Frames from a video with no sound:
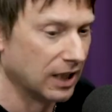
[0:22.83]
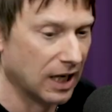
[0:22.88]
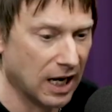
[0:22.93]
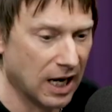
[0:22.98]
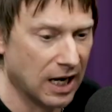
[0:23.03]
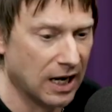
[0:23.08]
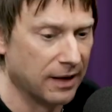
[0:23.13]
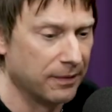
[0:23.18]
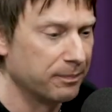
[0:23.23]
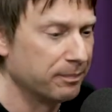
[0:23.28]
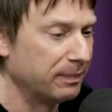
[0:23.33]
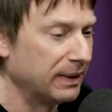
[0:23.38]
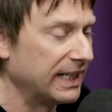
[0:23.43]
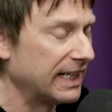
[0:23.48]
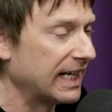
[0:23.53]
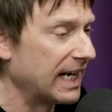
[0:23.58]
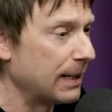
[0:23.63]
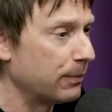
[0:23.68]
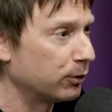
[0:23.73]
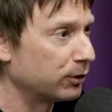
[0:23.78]
Uh,
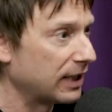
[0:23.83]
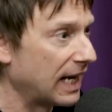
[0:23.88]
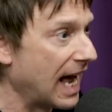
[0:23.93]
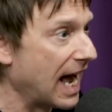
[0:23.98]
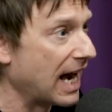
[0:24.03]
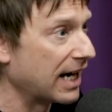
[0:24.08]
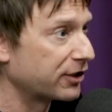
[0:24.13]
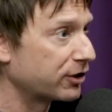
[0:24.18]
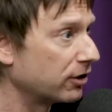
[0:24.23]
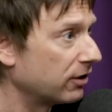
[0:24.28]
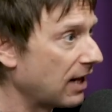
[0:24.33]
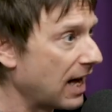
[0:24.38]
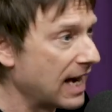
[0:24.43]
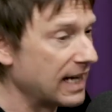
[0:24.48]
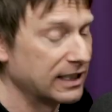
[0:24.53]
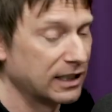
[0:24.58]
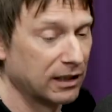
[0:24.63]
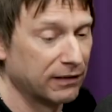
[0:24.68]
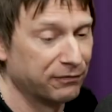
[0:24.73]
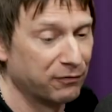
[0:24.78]
being able to
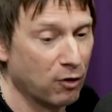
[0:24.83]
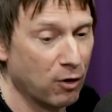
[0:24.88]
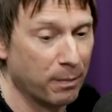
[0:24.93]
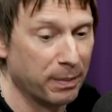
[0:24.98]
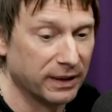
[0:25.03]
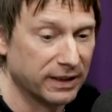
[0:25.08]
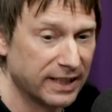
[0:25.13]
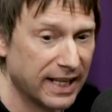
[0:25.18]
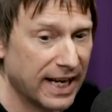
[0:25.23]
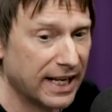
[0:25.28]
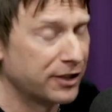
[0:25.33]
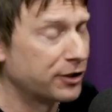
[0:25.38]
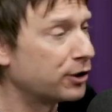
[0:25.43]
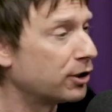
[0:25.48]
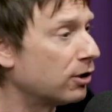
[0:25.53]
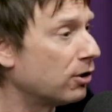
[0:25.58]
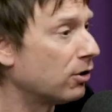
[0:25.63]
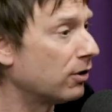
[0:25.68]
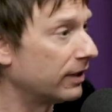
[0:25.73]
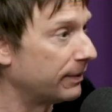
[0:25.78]
actualize our full
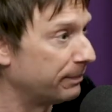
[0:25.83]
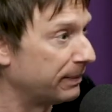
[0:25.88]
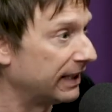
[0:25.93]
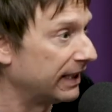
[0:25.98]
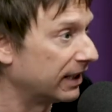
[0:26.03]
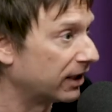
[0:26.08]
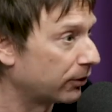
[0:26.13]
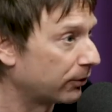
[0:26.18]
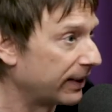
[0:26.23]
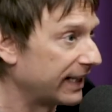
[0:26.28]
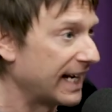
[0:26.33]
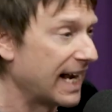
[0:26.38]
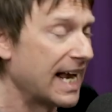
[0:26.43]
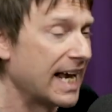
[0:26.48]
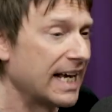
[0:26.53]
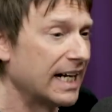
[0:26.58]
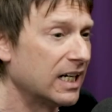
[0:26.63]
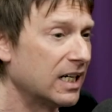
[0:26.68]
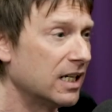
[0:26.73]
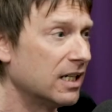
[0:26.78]
potential and being
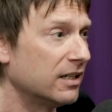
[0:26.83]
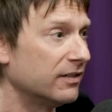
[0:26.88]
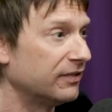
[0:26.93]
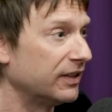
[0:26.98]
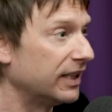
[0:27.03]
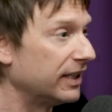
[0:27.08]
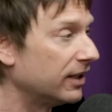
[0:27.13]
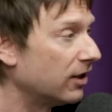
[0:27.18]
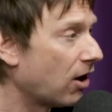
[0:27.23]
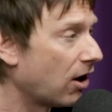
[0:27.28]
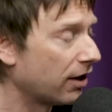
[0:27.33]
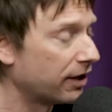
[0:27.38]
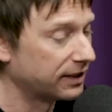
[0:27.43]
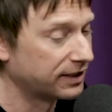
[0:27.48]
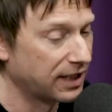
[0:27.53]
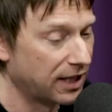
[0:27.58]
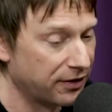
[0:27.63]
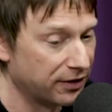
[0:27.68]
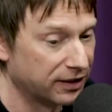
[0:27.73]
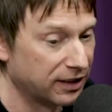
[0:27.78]
creative and all
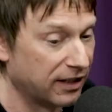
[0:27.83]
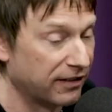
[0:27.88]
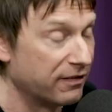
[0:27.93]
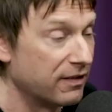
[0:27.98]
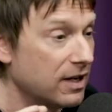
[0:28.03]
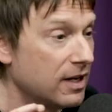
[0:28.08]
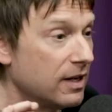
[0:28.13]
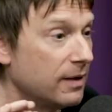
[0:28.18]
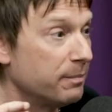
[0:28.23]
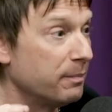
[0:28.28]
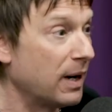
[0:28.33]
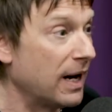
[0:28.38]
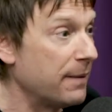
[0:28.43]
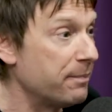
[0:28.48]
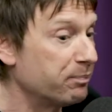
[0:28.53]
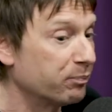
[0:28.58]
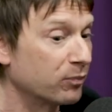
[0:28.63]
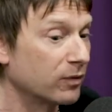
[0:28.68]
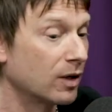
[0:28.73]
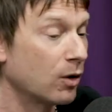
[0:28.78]
this other stuff.
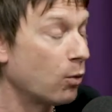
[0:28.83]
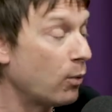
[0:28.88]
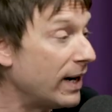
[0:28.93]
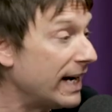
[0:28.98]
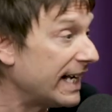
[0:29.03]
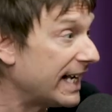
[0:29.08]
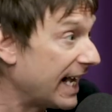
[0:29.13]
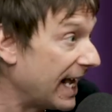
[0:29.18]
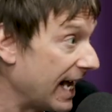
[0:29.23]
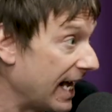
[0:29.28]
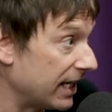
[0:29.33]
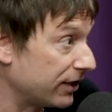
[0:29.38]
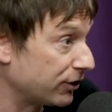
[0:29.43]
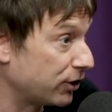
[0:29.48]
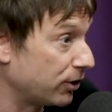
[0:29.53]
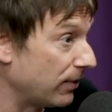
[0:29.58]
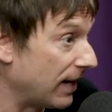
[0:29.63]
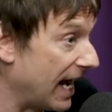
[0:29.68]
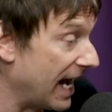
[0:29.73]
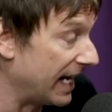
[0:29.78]
But we can't
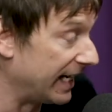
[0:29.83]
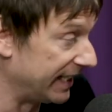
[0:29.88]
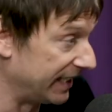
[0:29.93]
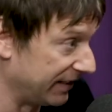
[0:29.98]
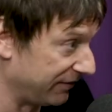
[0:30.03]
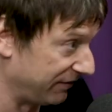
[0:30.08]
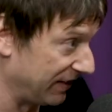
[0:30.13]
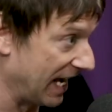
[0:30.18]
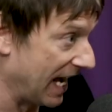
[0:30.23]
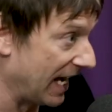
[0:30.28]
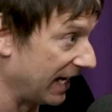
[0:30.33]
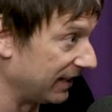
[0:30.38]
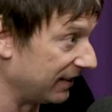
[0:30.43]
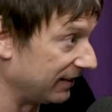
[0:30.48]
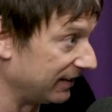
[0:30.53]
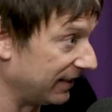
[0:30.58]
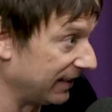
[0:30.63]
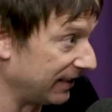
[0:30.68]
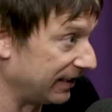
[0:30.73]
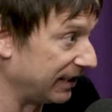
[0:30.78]
do any of that
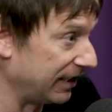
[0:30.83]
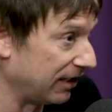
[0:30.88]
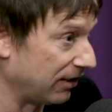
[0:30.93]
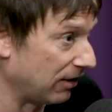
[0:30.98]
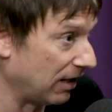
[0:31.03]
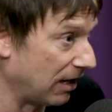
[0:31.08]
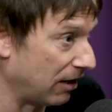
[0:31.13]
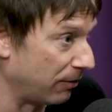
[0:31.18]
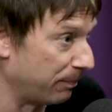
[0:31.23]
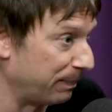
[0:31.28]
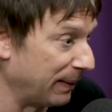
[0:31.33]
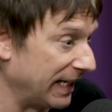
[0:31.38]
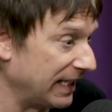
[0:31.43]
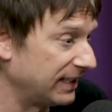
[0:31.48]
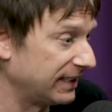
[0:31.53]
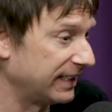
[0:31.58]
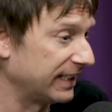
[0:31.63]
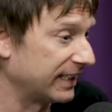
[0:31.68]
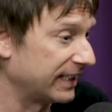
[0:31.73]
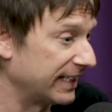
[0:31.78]
until our
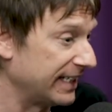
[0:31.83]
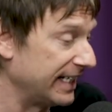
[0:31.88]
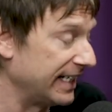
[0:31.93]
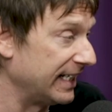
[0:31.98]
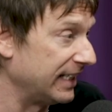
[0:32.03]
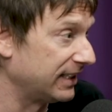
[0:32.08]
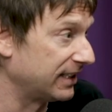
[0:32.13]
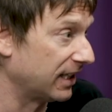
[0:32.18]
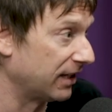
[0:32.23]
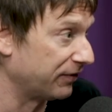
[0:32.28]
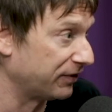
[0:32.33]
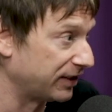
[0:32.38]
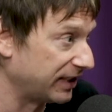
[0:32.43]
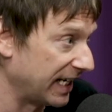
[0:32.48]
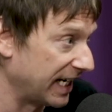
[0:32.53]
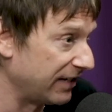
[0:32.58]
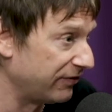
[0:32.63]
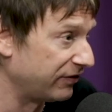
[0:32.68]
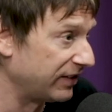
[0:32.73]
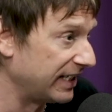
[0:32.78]
basic needs of
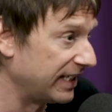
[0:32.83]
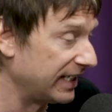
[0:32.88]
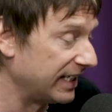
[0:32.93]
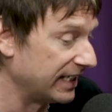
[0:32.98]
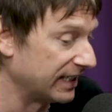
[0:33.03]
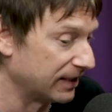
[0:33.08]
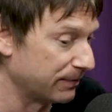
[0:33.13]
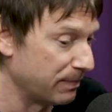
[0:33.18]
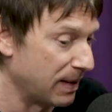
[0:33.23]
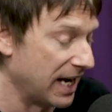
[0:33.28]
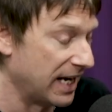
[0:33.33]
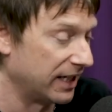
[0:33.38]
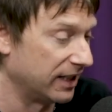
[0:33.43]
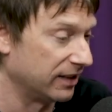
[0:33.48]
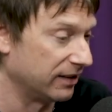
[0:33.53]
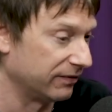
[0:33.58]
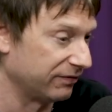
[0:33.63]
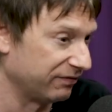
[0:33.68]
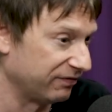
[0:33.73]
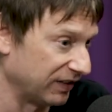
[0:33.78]
safety is met
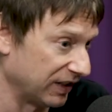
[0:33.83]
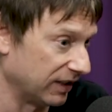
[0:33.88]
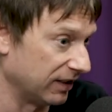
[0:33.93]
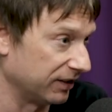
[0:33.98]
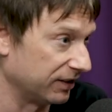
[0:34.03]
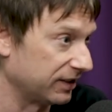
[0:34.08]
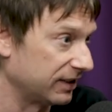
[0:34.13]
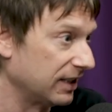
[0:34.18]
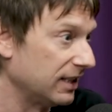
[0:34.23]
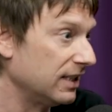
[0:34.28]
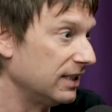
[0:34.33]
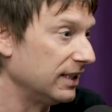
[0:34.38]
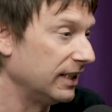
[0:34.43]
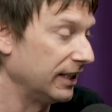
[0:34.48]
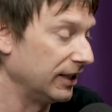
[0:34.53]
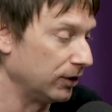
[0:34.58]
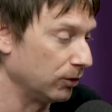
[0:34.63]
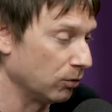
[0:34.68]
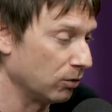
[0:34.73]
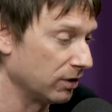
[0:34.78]
first.
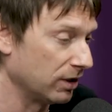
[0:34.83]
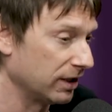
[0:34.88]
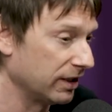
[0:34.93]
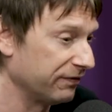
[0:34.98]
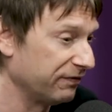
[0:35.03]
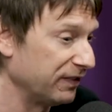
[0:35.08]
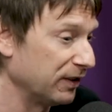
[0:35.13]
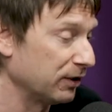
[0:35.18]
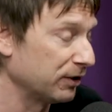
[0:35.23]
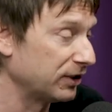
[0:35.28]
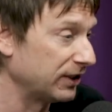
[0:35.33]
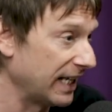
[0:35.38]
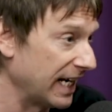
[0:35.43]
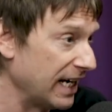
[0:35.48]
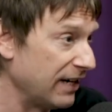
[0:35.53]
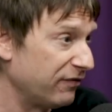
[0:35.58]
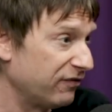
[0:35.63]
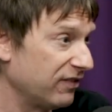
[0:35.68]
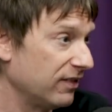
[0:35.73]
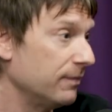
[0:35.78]
In order to feel
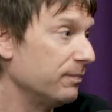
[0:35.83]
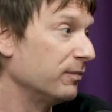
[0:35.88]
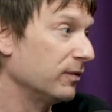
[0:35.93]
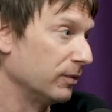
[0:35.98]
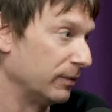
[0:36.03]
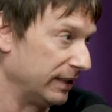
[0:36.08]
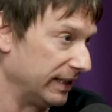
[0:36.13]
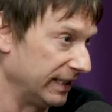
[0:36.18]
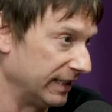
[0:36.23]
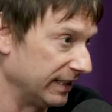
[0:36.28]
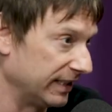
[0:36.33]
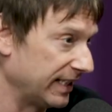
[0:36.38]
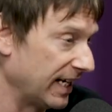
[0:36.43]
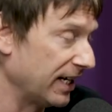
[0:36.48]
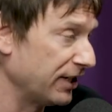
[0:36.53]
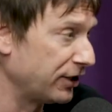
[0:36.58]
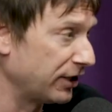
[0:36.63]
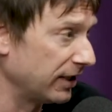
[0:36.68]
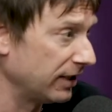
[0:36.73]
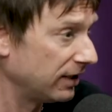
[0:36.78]
safe, we need
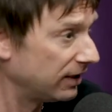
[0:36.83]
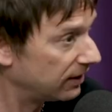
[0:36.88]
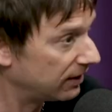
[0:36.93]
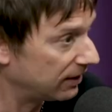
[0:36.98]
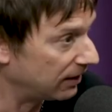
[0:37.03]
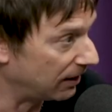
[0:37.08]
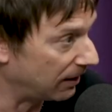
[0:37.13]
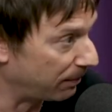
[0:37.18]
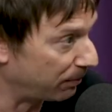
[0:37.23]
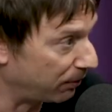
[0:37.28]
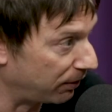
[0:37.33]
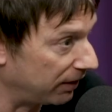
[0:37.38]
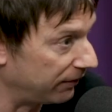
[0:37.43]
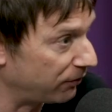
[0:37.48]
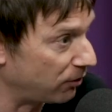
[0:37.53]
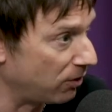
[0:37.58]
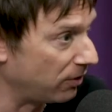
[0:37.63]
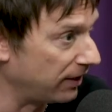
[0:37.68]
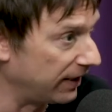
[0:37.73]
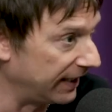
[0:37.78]
attention,
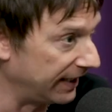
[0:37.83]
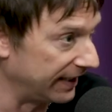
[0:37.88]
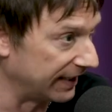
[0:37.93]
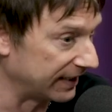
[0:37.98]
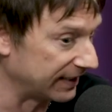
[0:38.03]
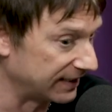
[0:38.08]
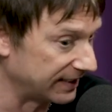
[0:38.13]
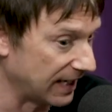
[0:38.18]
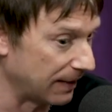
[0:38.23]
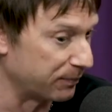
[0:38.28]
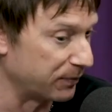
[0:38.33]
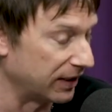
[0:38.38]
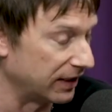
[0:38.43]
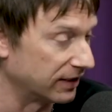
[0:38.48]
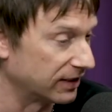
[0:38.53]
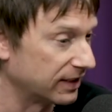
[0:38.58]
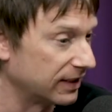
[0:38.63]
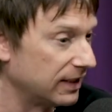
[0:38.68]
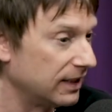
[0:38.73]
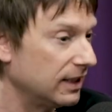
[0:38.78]
approval, and
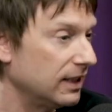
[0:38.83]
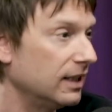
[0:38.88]
acceptance.